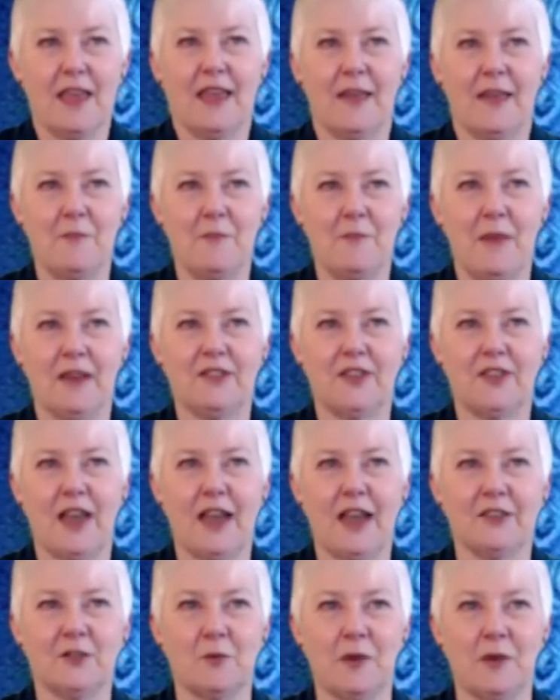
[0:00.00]
metta
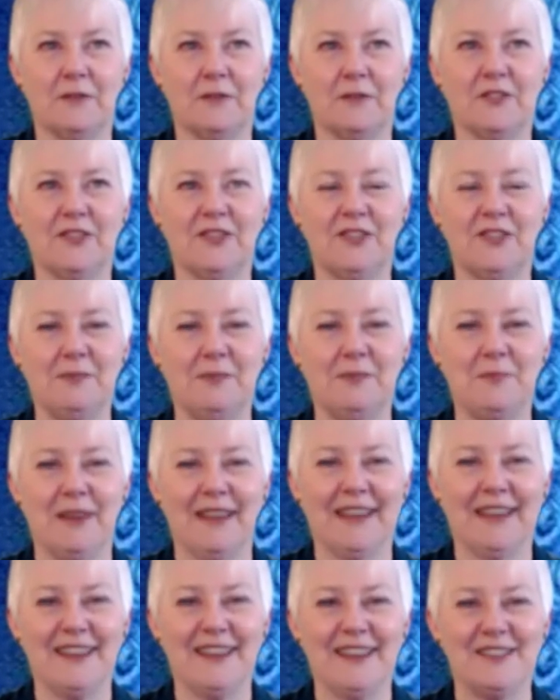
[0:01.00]
has a way of
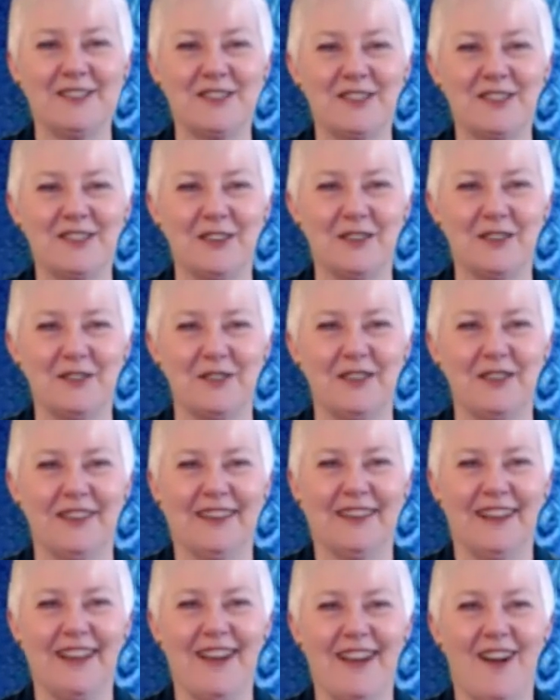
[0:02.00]
seeping into
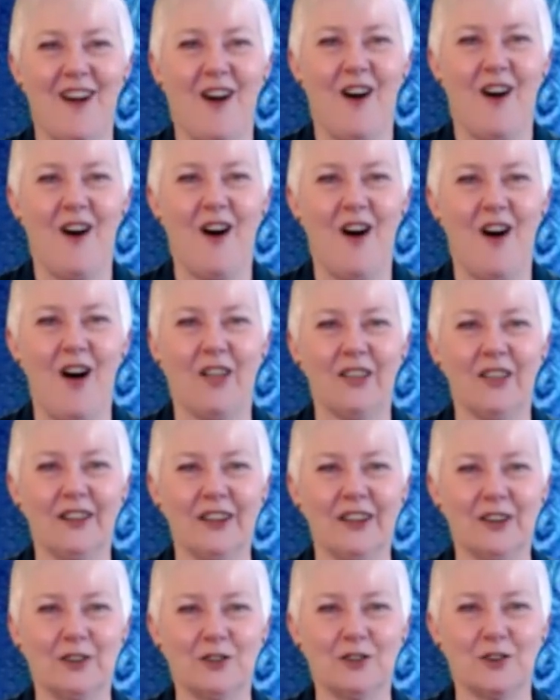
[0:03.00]
all the
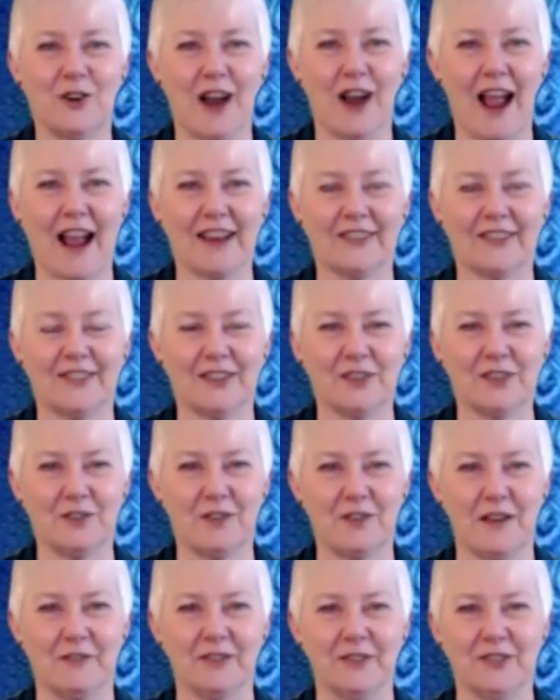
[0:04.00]
little cracks and
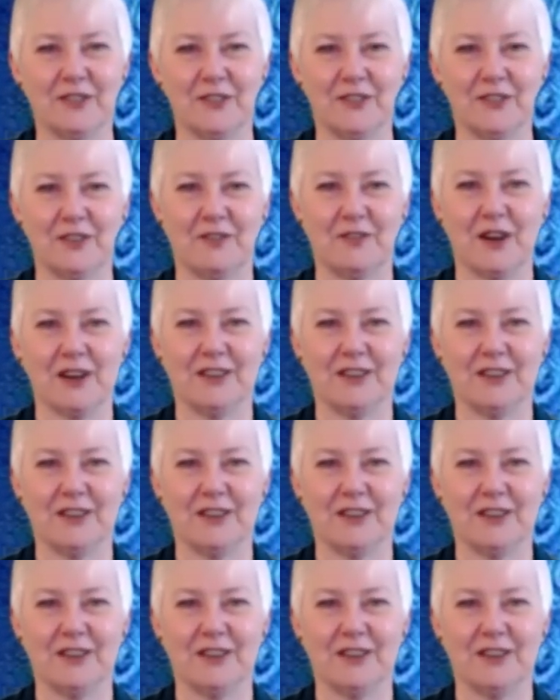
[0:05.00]
crevices of our